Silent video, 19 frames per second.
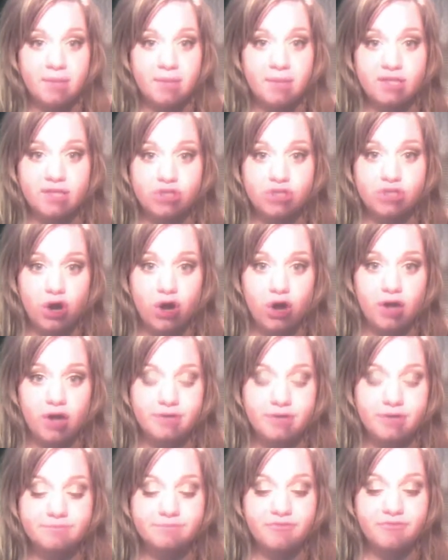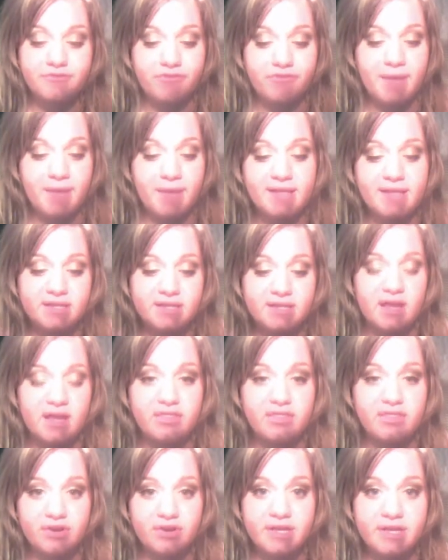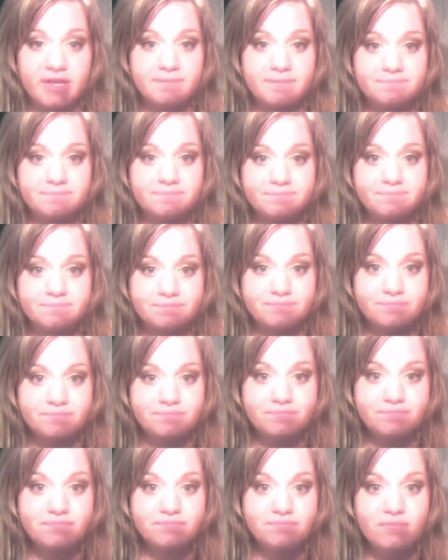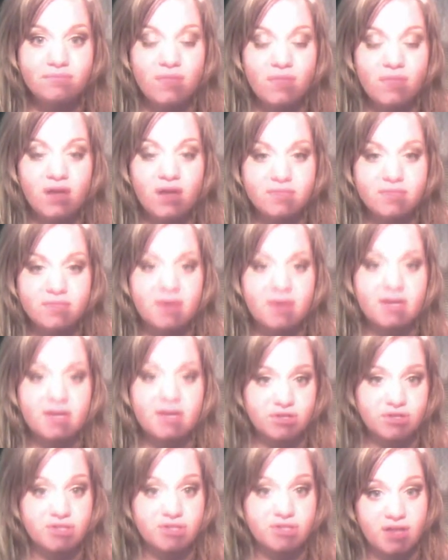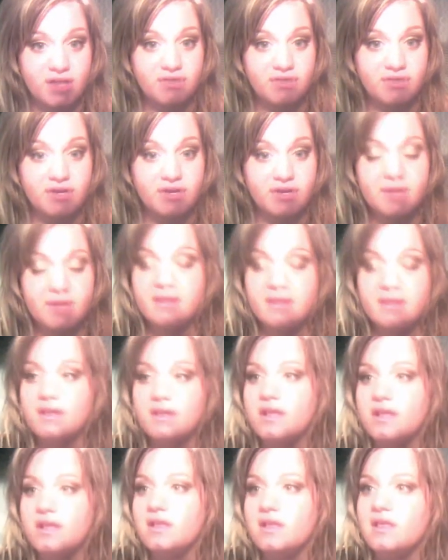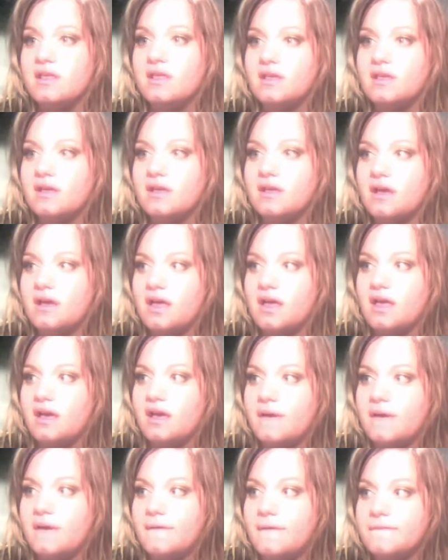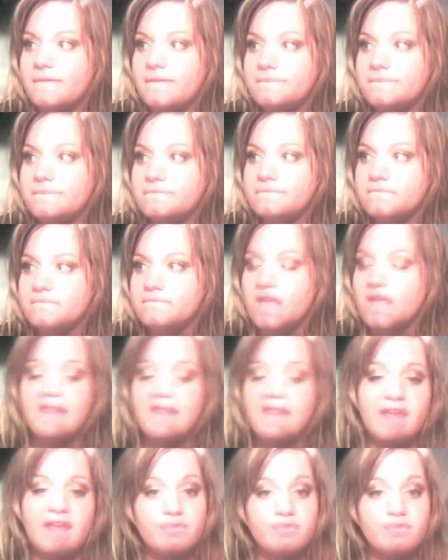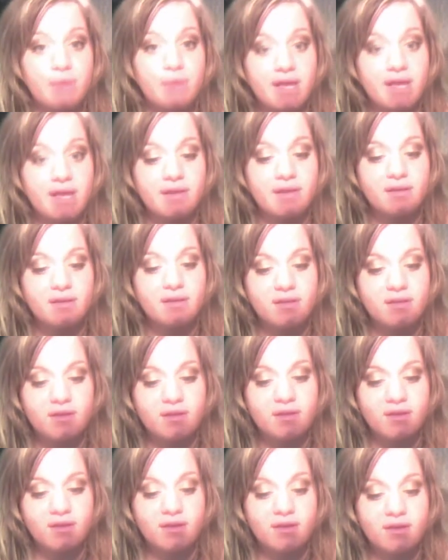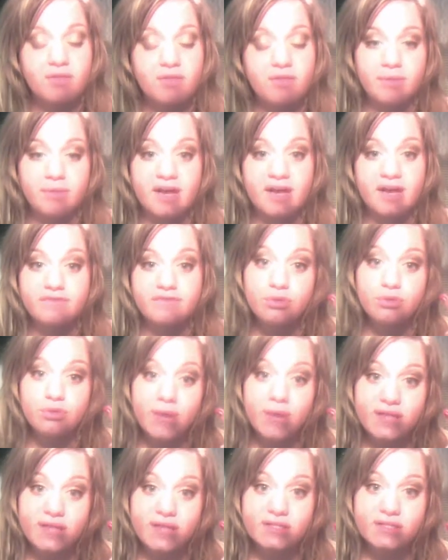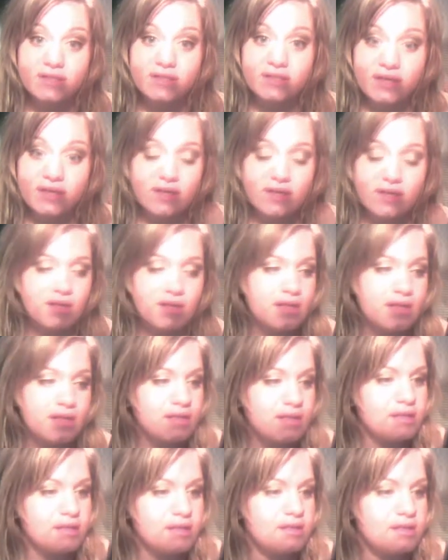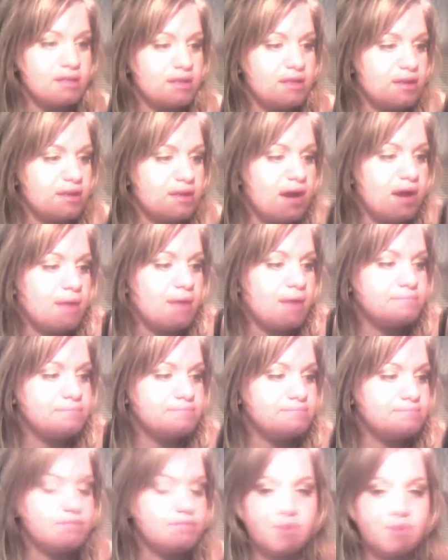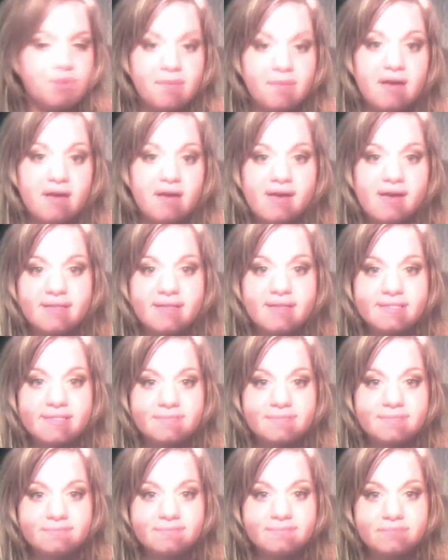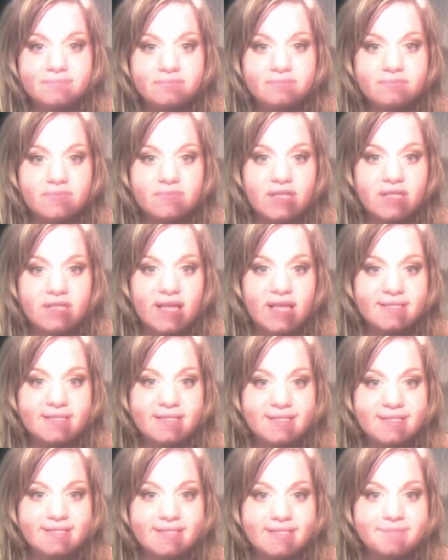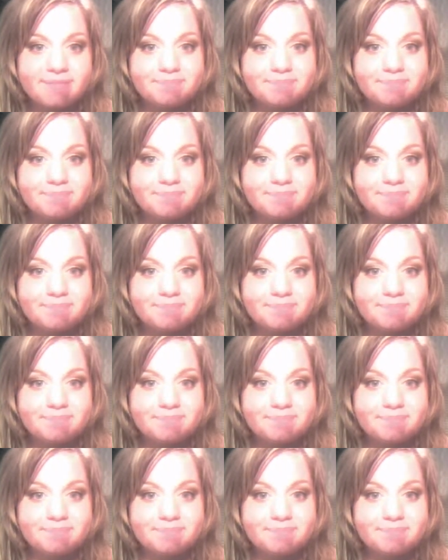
his car from eight to nine thirty because my class starts at nine thirty. Um, and then I have a break, another break, I have two breaks um, between my class, classes,